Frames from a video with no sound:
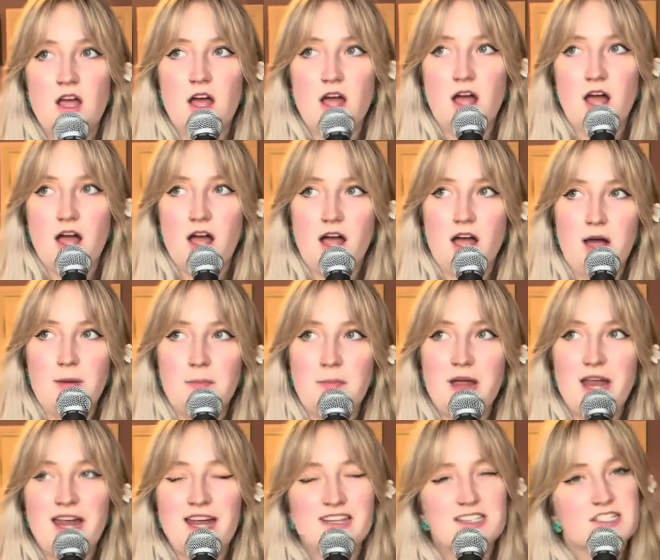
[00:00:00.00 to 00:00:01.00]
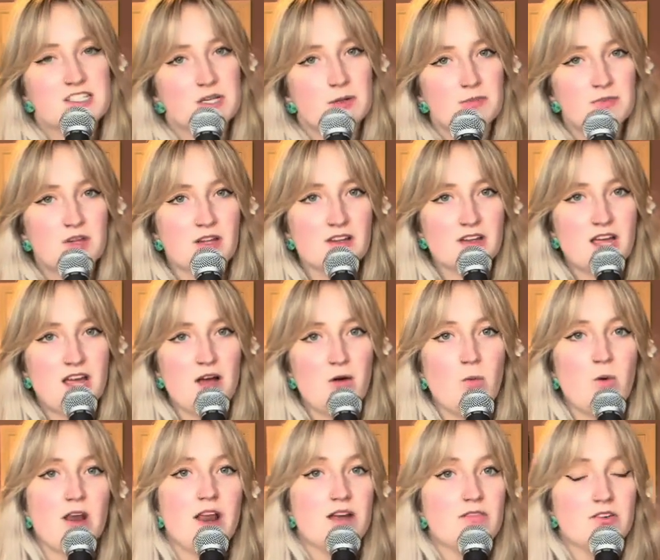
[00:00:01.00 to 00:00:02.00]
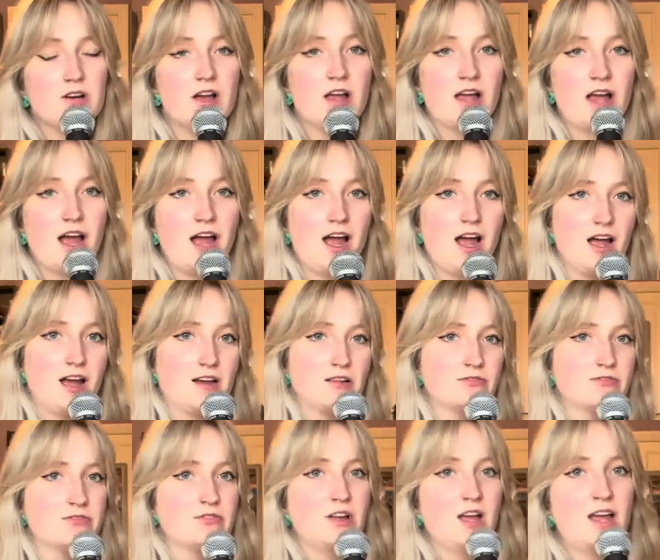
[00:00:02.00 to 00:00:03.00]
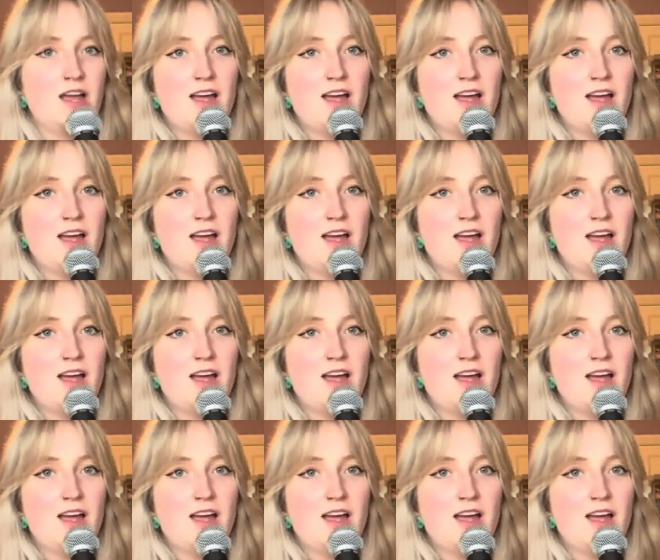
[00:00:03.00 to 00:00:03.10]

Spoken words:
It's something that whenever I have